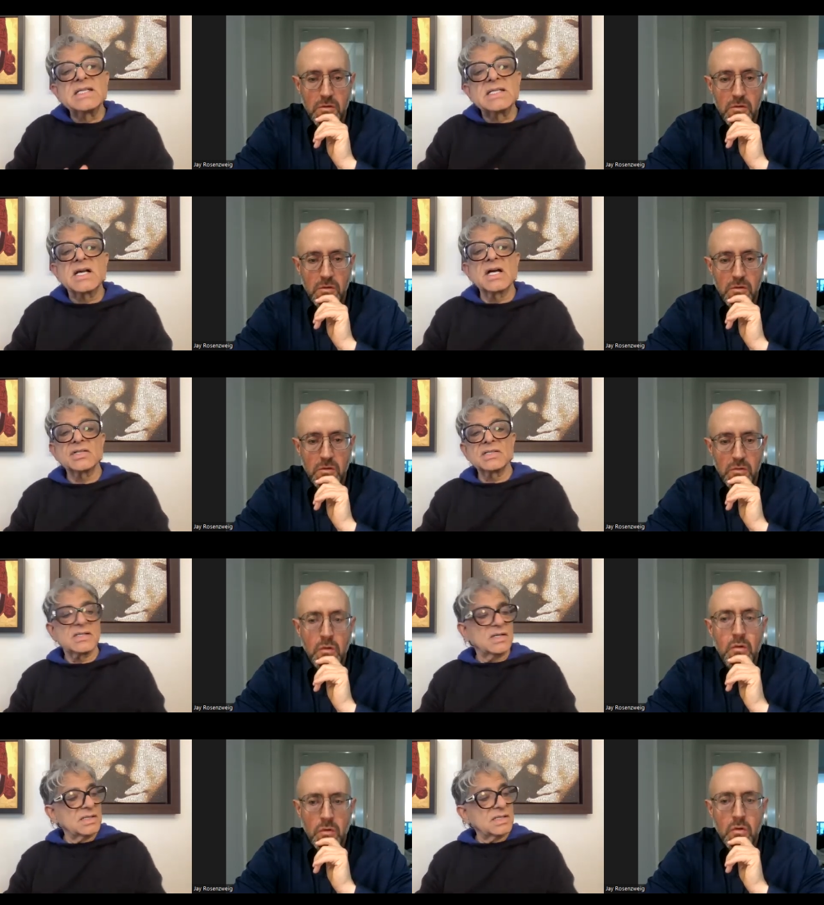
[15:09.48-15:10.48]

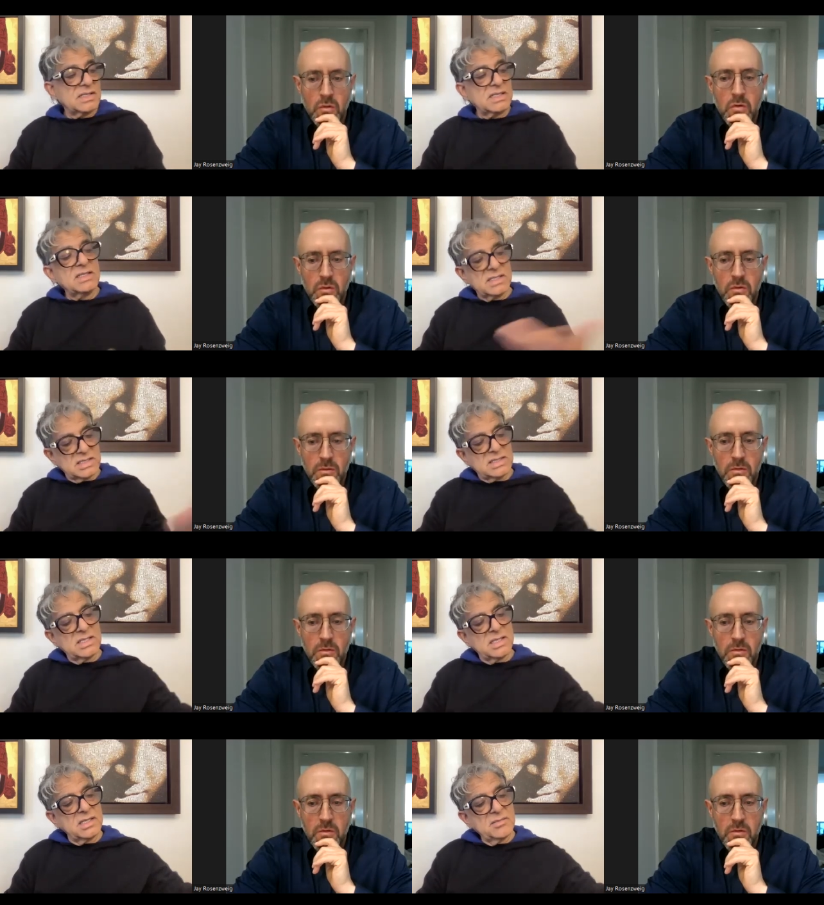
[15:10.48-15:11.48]
Speaker 1: discussions on this, and this
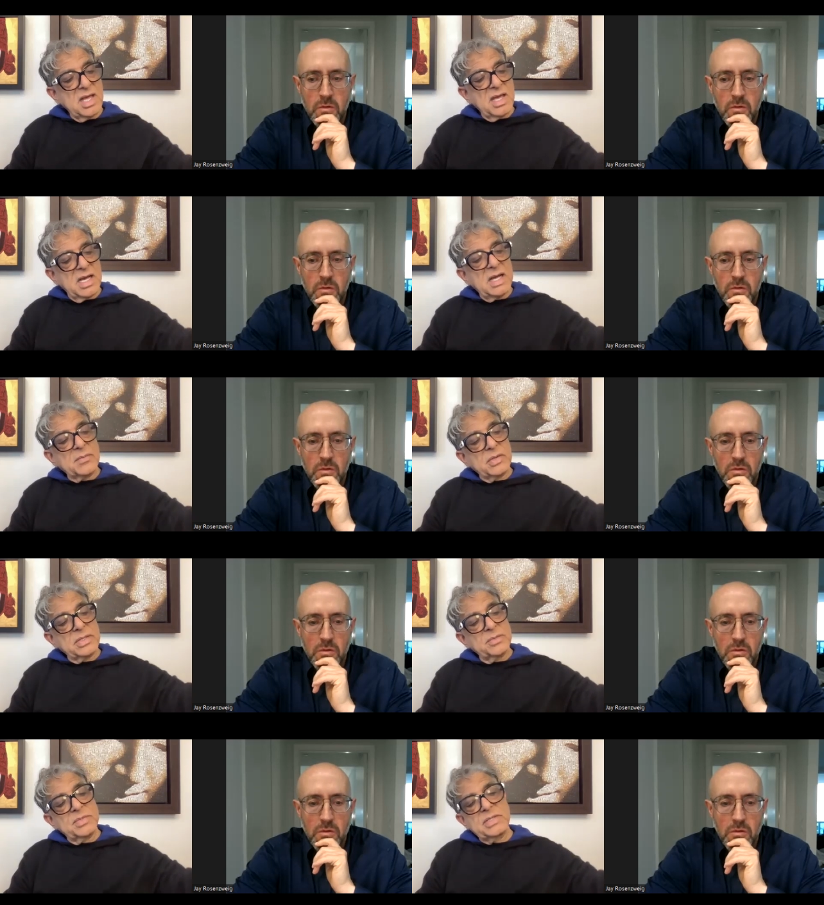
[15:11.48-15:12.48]
year I'm
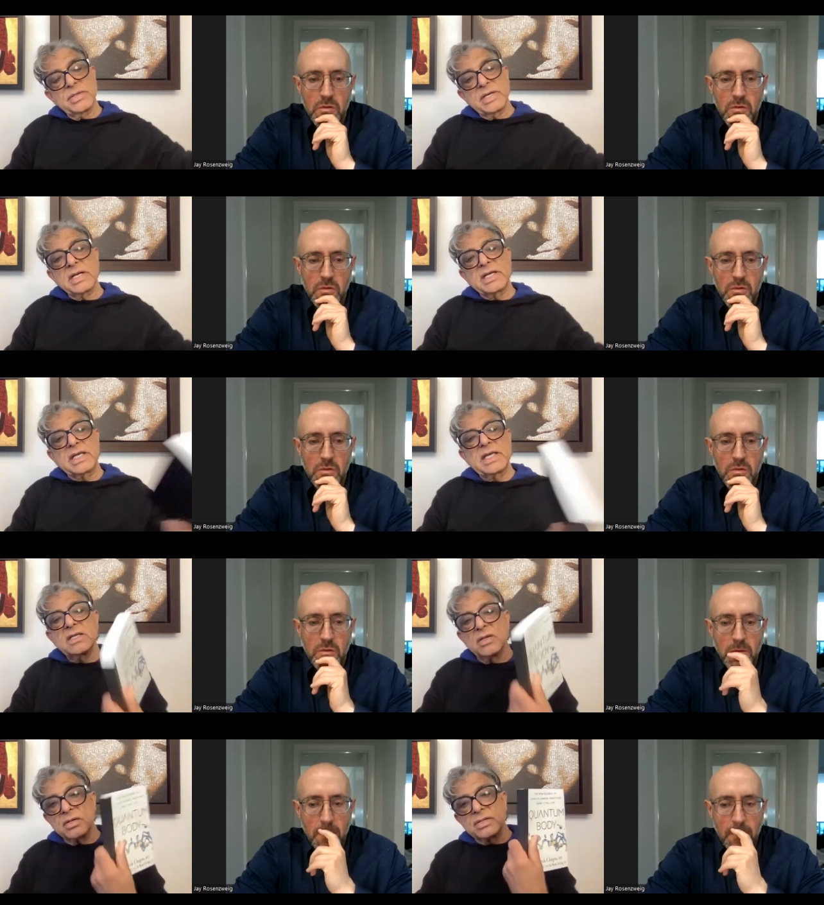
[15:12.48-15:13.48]
going to be doing a
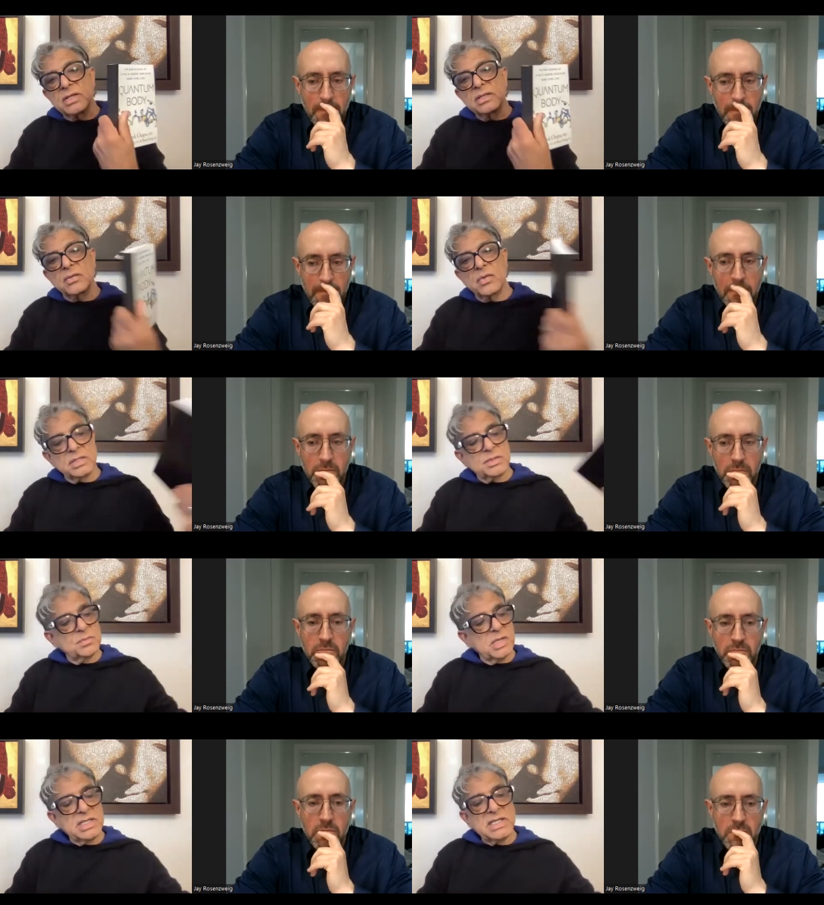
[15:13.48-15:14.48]
keynote on
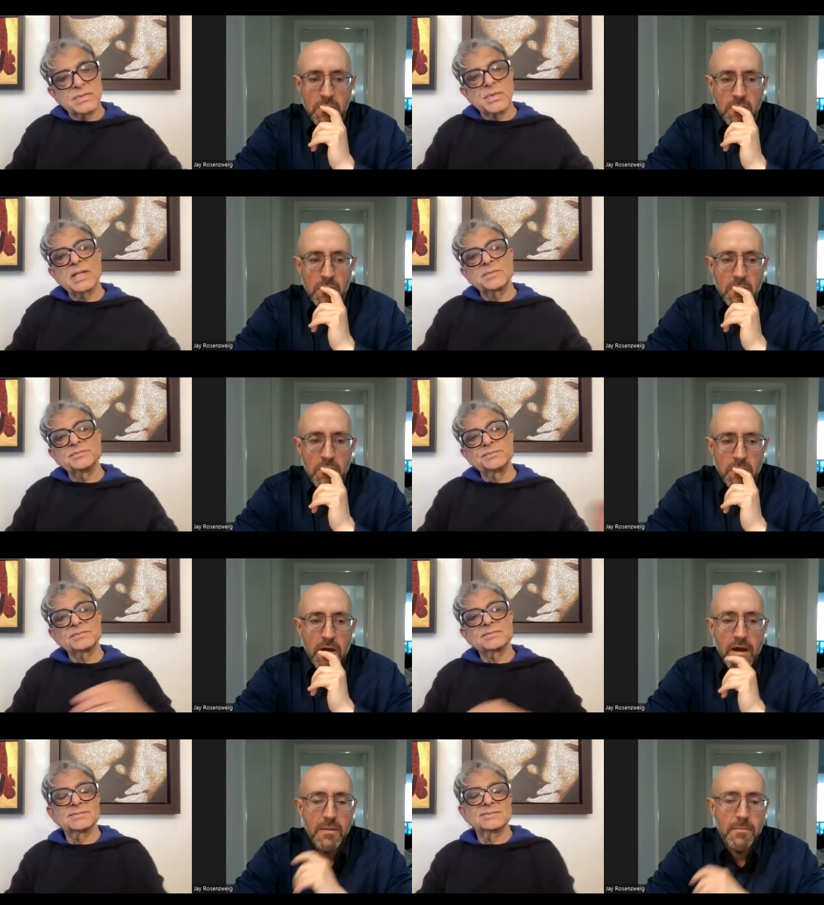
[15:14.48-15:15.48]
quantum body as well.
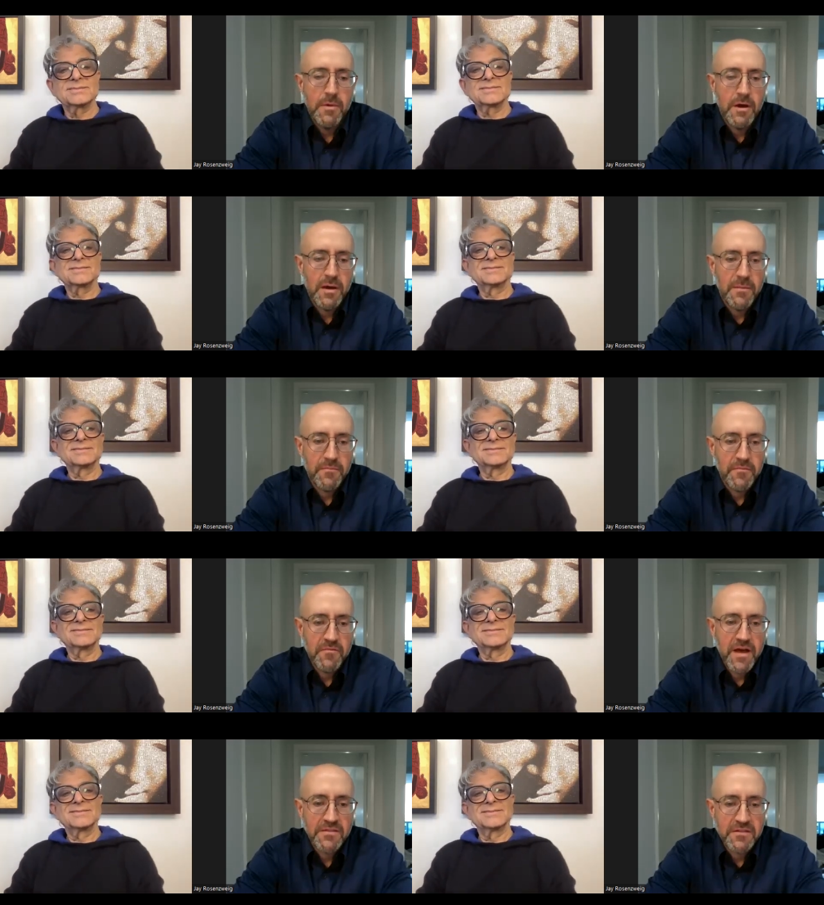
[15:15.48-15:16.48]
Speaker 2: I'm uh,
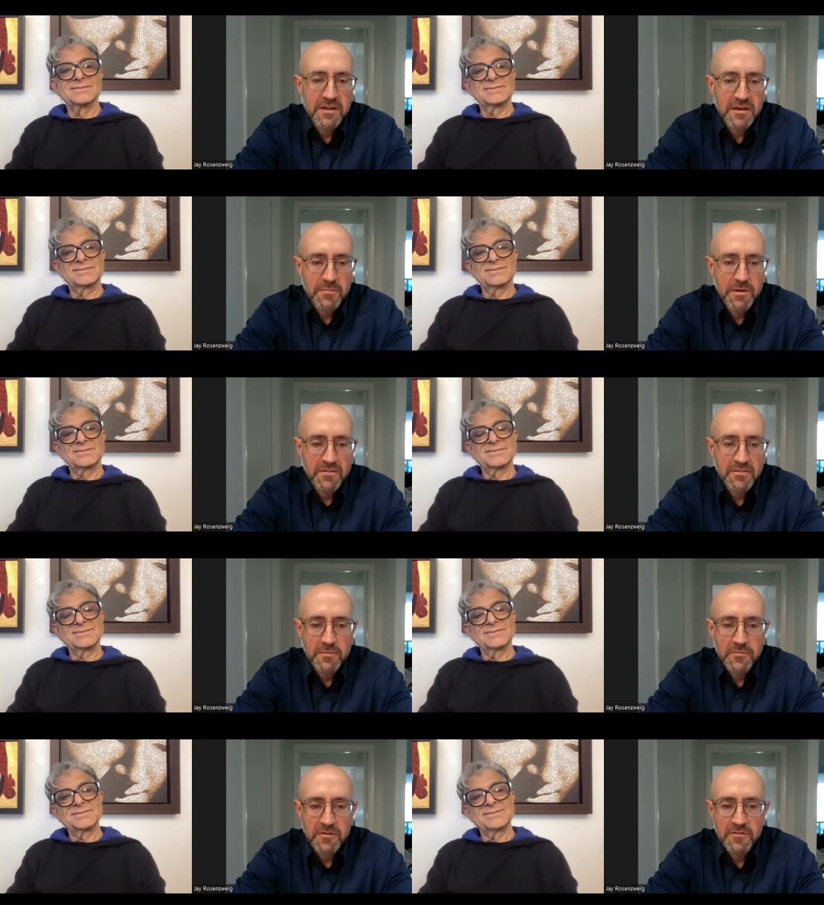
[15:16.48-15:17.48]
fascinated by
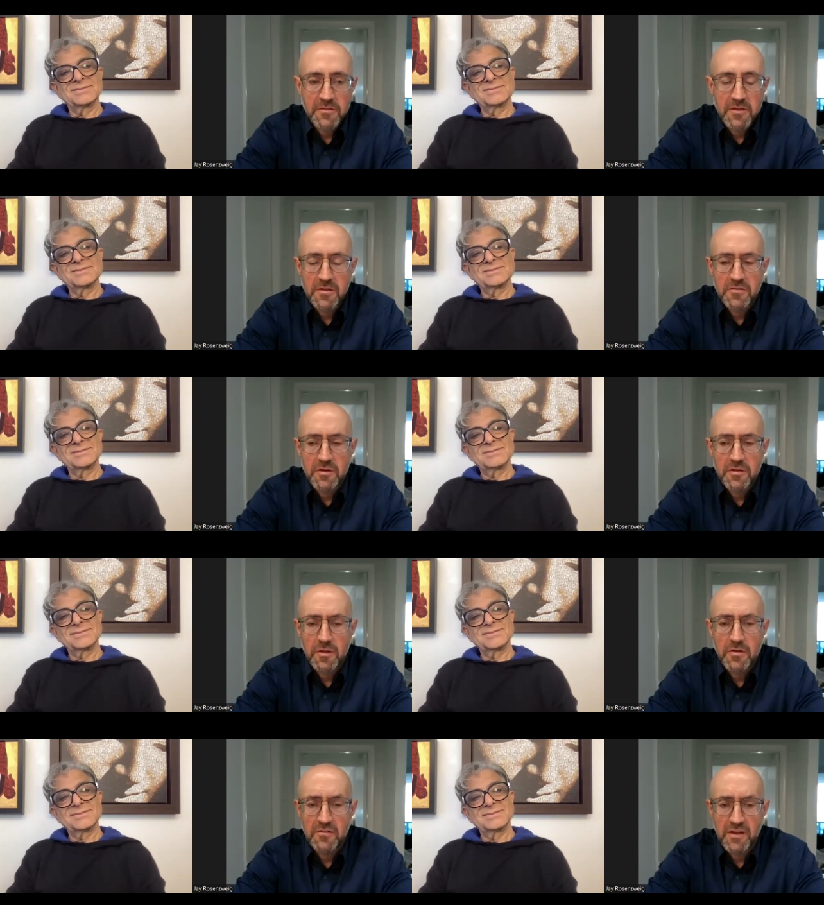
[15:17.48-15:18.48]
some of your studies
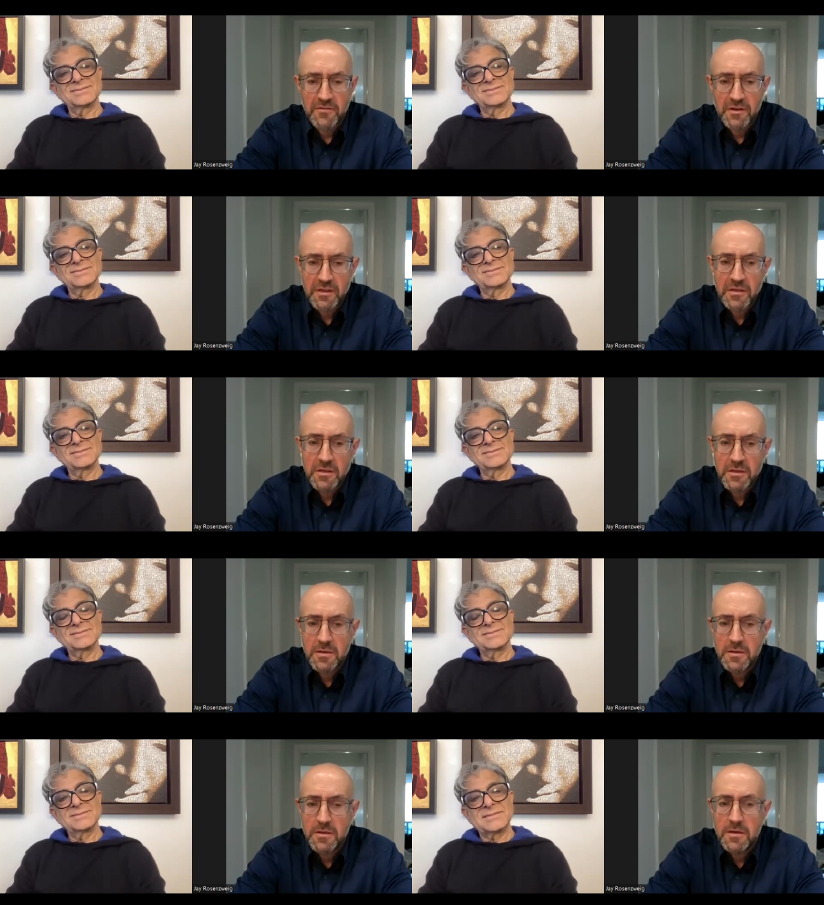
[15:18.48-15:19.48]
on longevity.
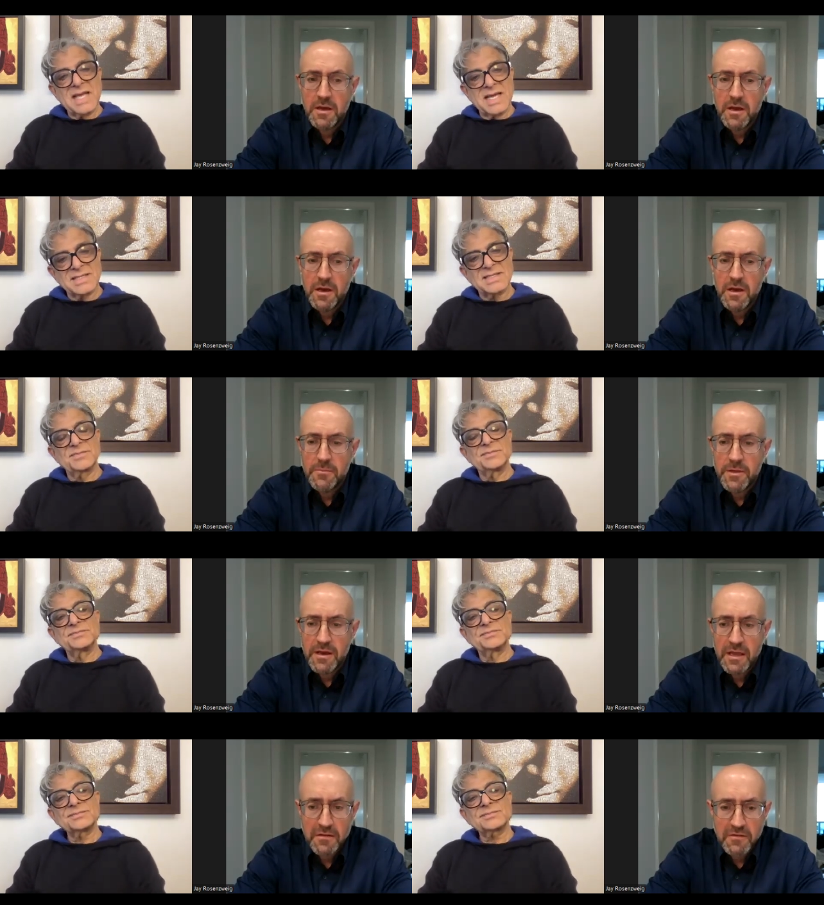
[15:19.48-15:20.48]
Yes. Um,
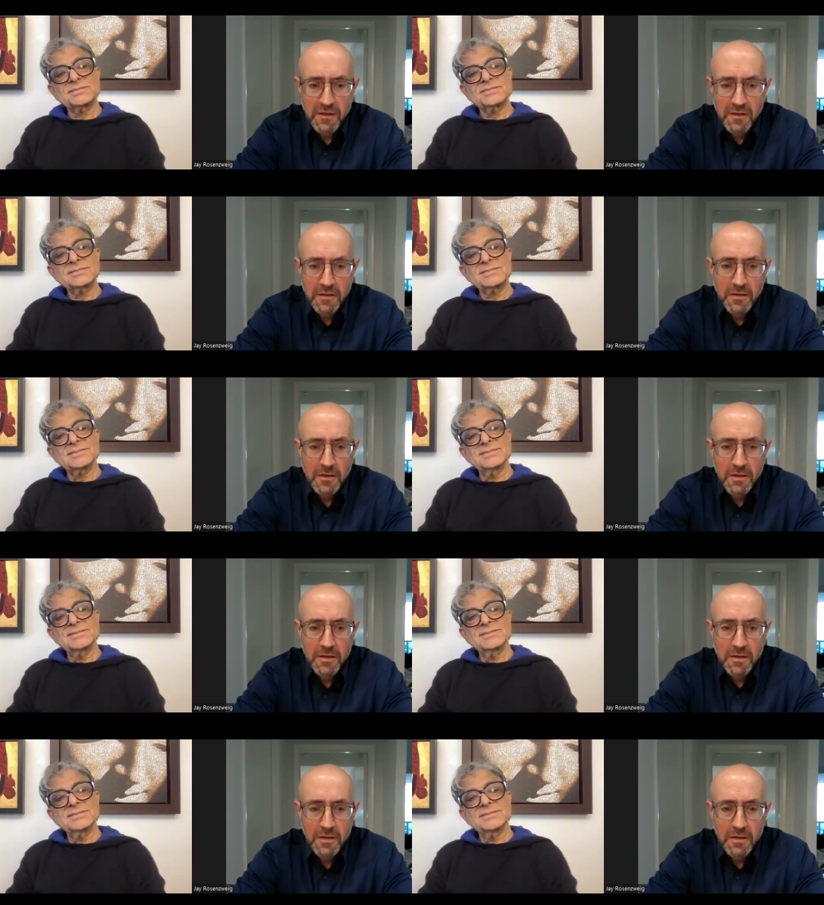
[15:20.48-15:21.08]
and aging.